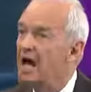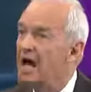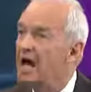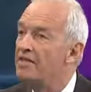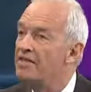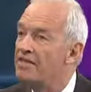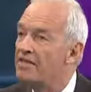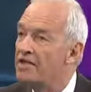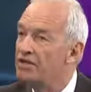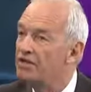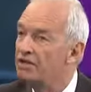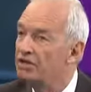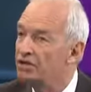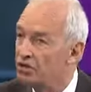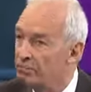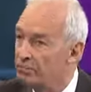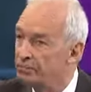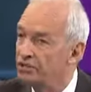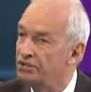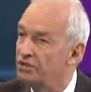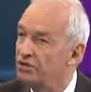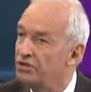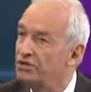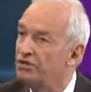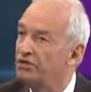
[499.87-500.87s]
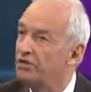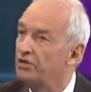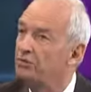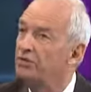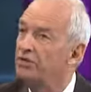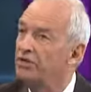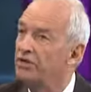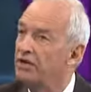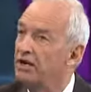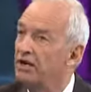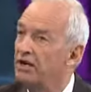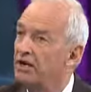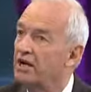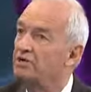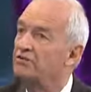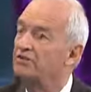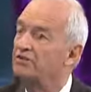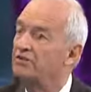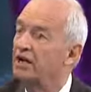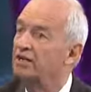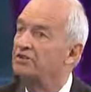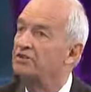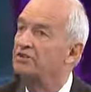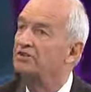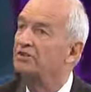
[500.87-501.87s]
And the Egyptians who were the
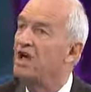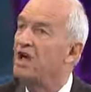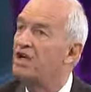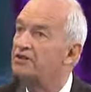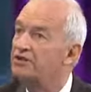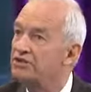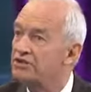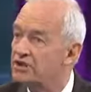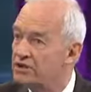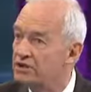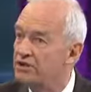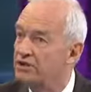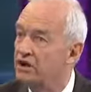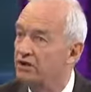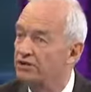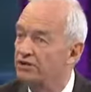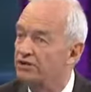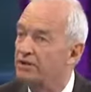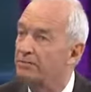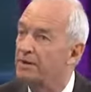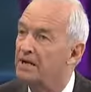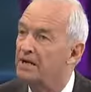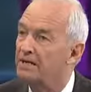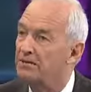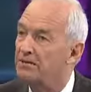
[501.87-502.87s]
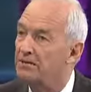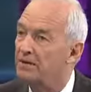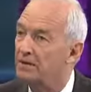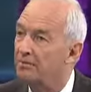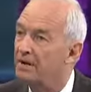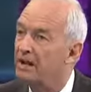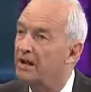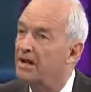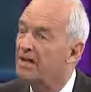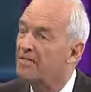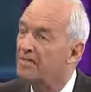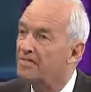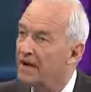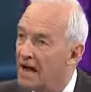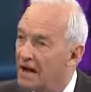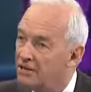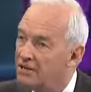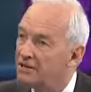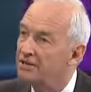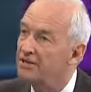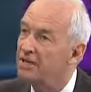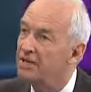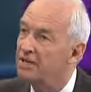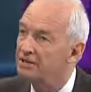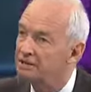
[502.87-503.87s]
negotiators did not speak to them.
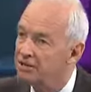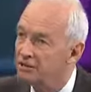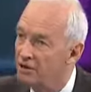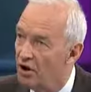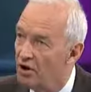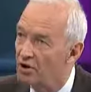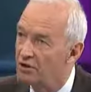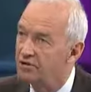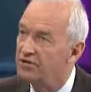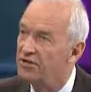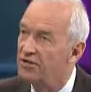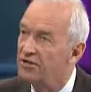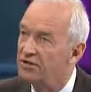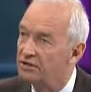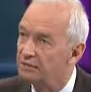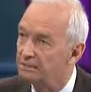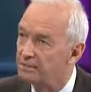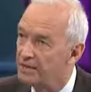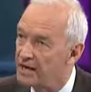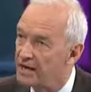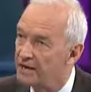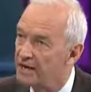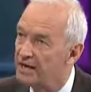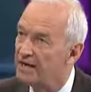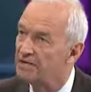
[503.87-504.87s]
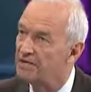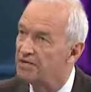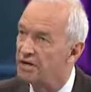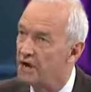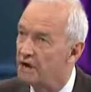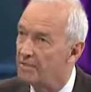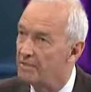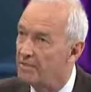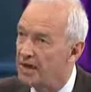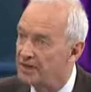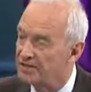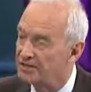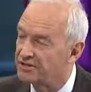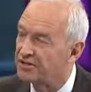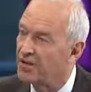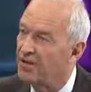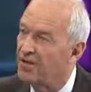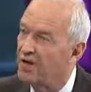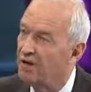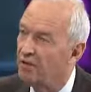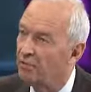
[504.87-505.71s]
That is not speaking to Hamas.